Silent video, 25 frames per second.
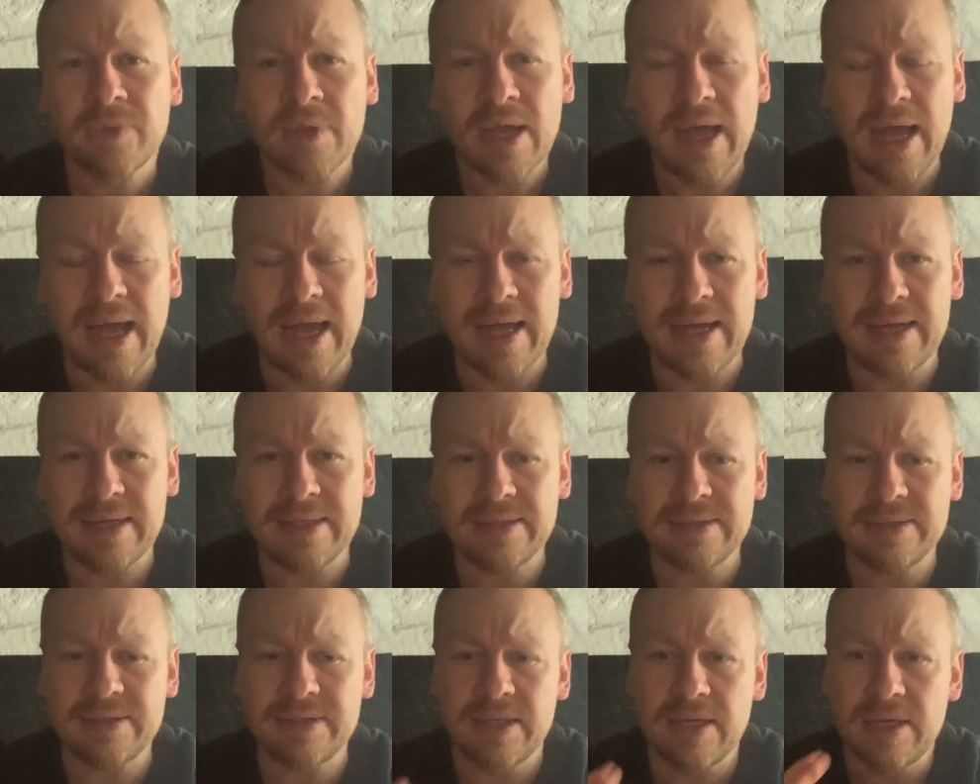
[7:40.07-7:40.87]

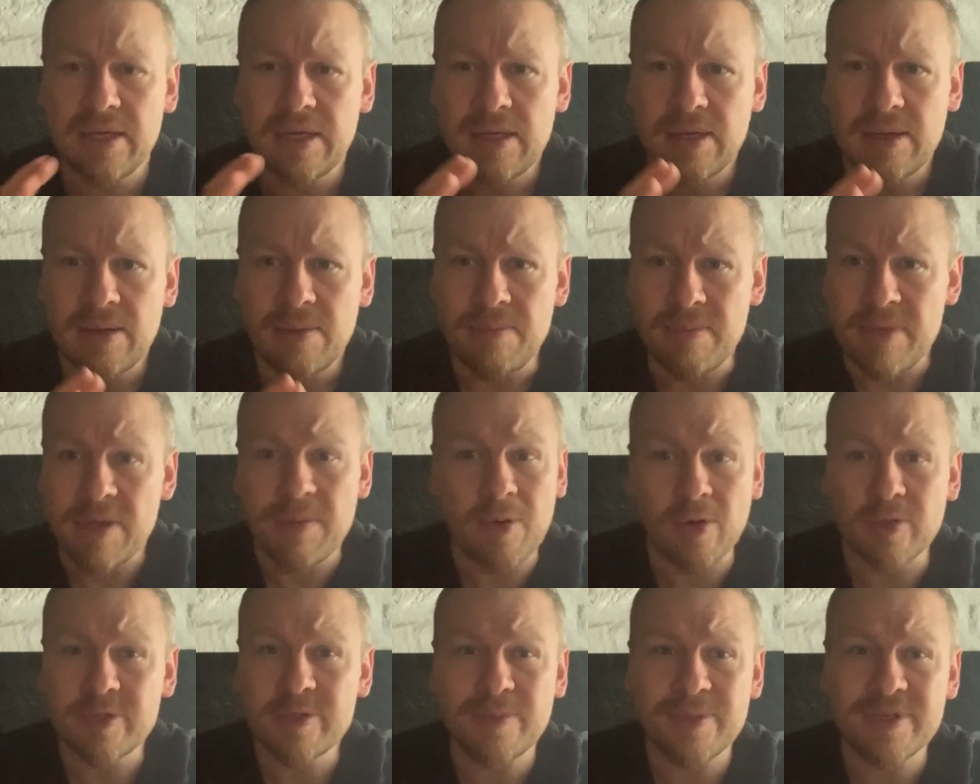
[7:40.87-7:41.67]
And
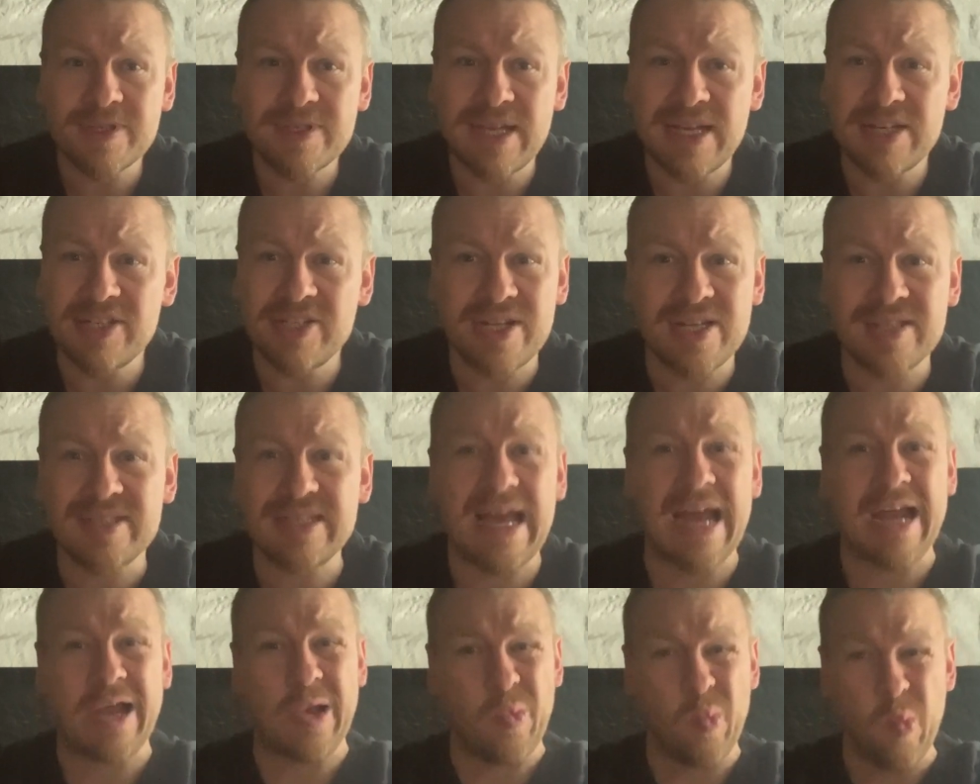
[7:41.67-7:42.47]
Miyamoto Musashi is
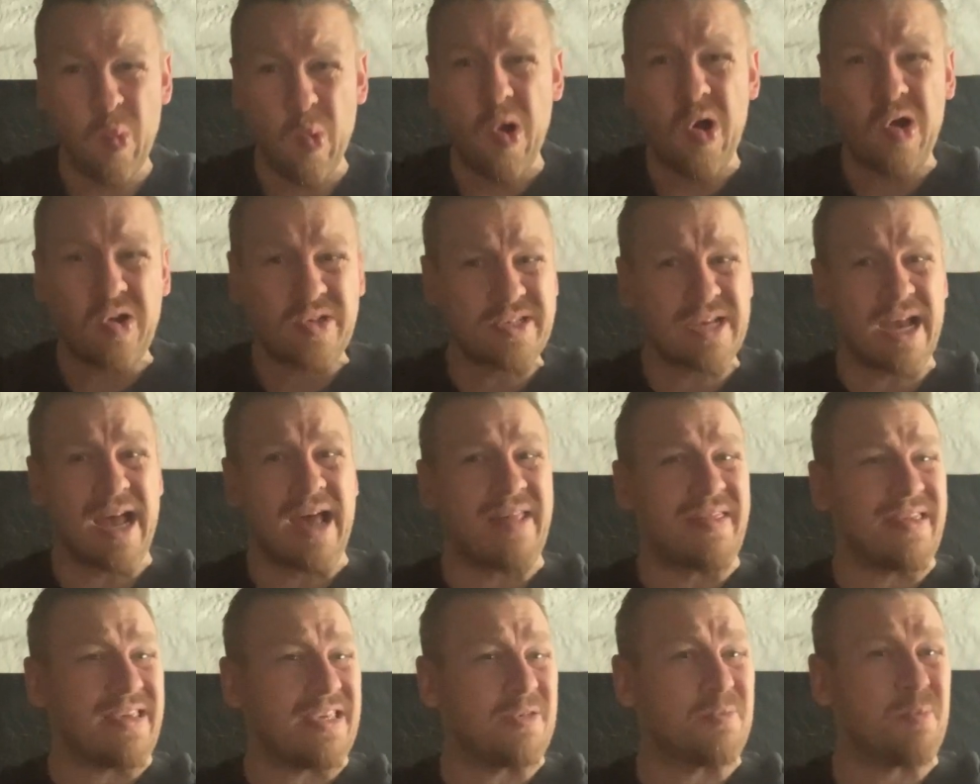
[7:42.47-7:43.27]
like, what are
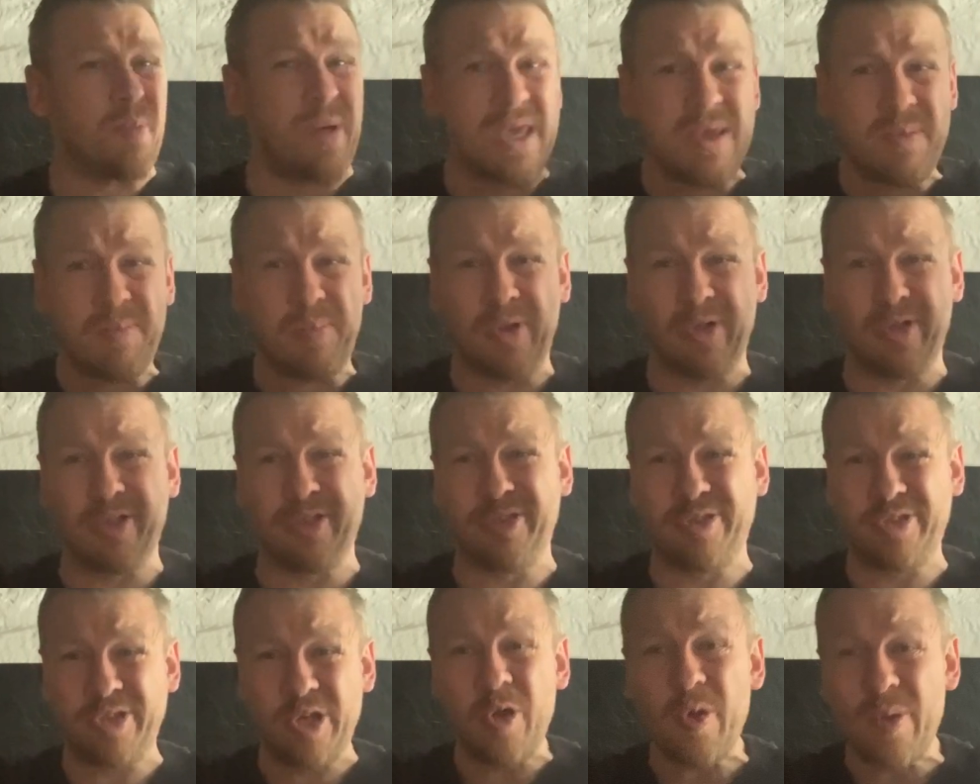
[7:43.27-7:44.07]
these people
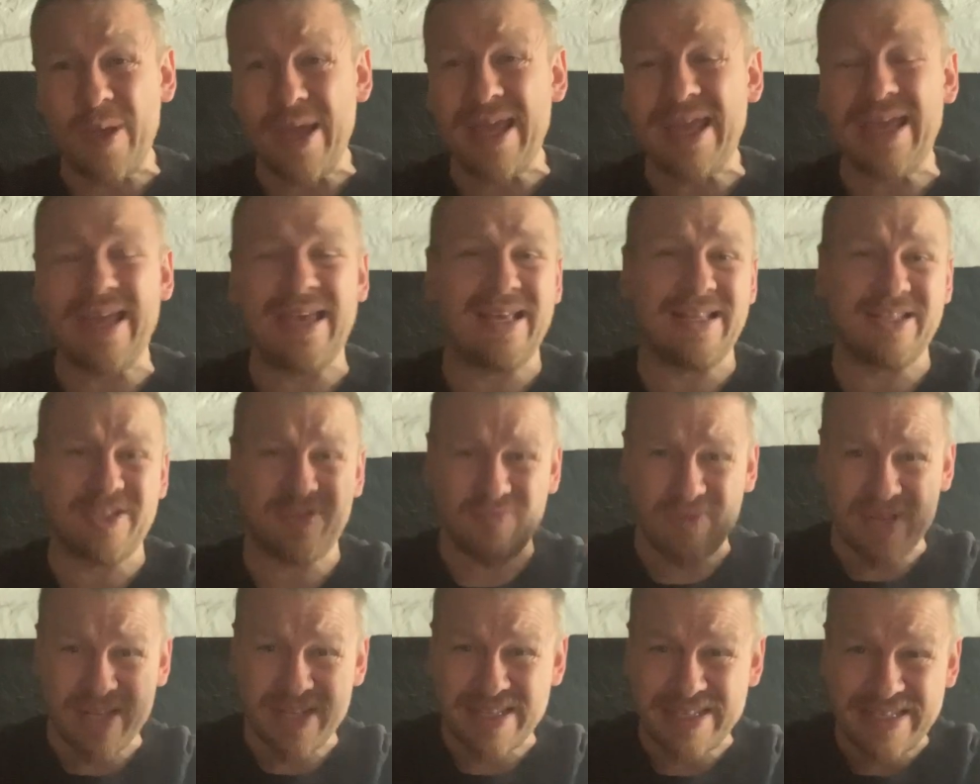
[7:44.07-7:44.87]
doing? It's
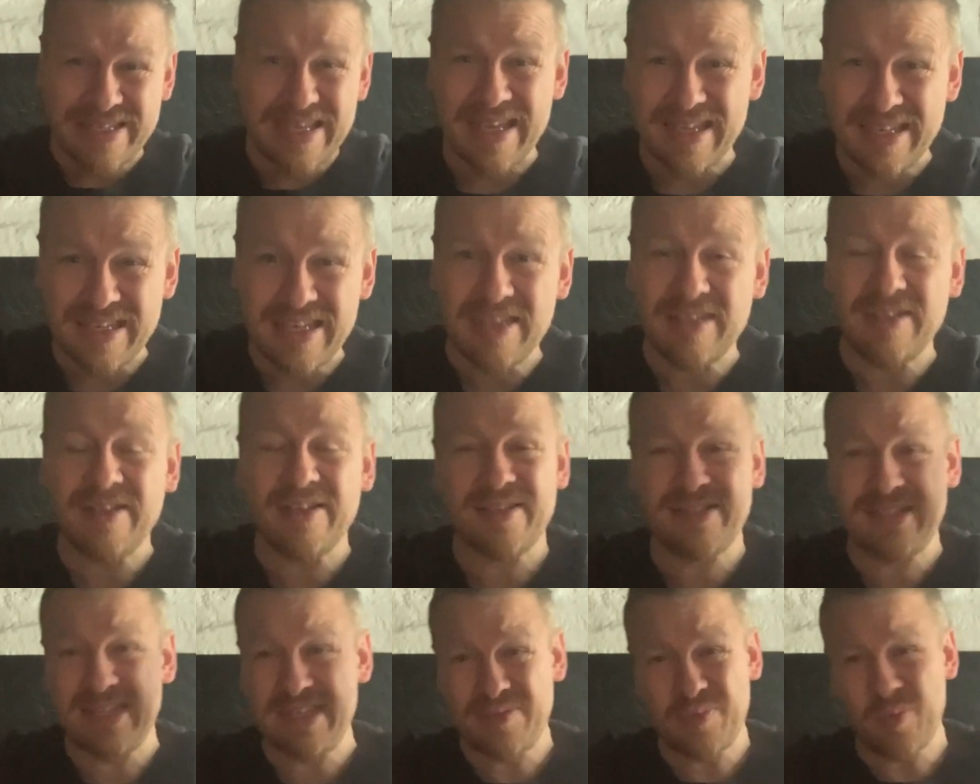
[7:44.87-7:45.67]

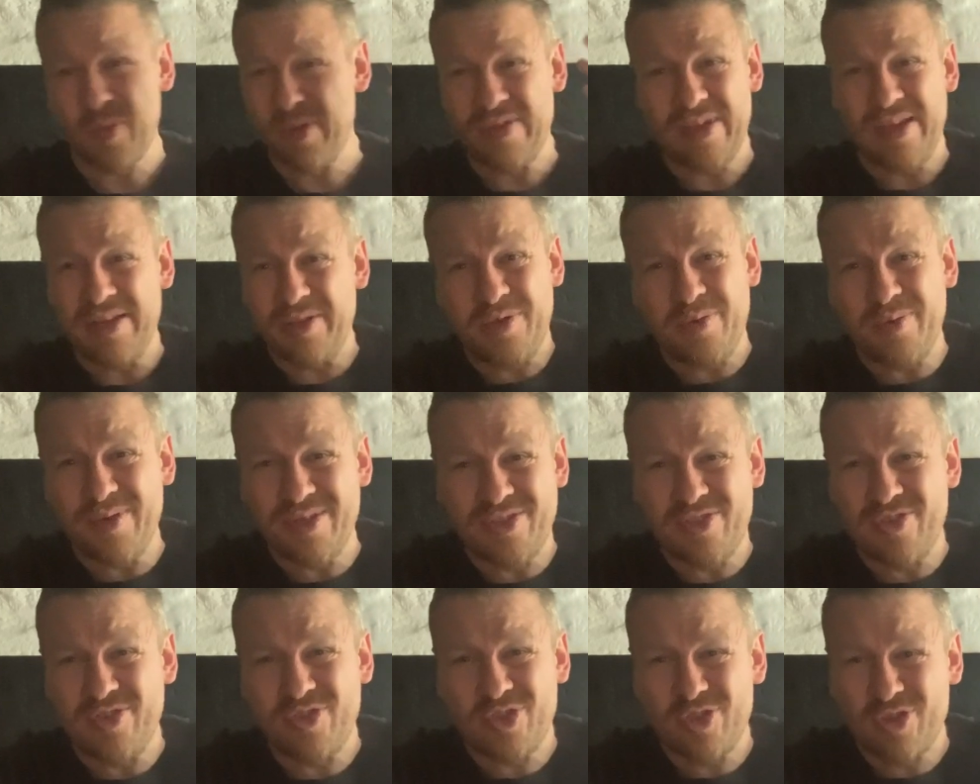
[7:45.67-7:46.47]
ridiculous. This, what they do is
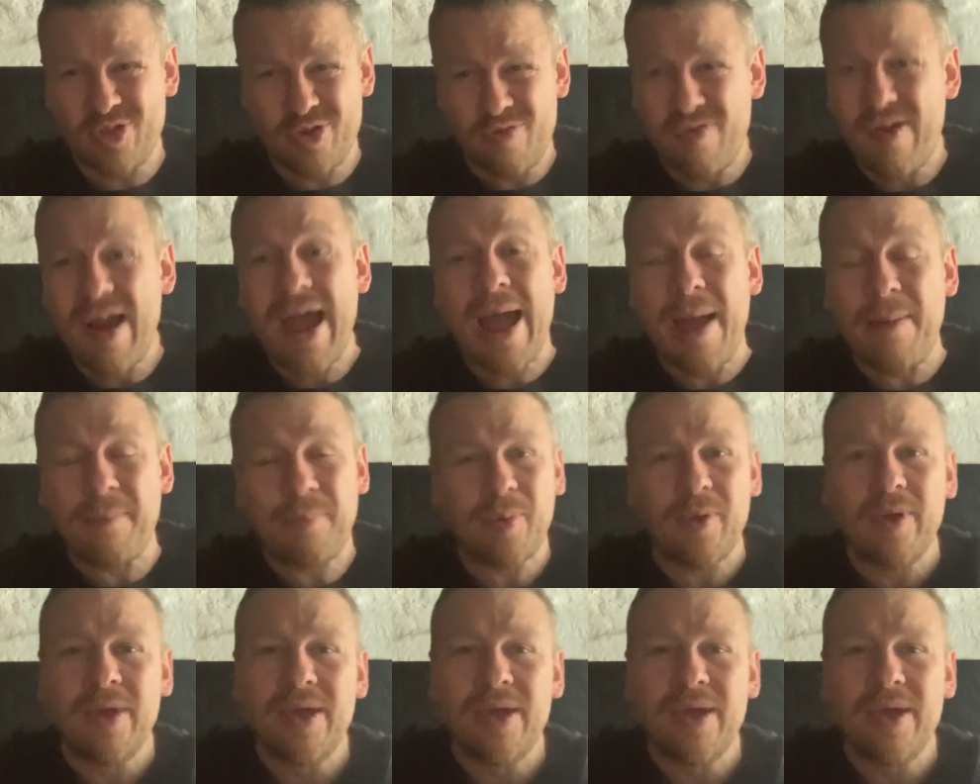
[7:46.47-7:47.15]
crap.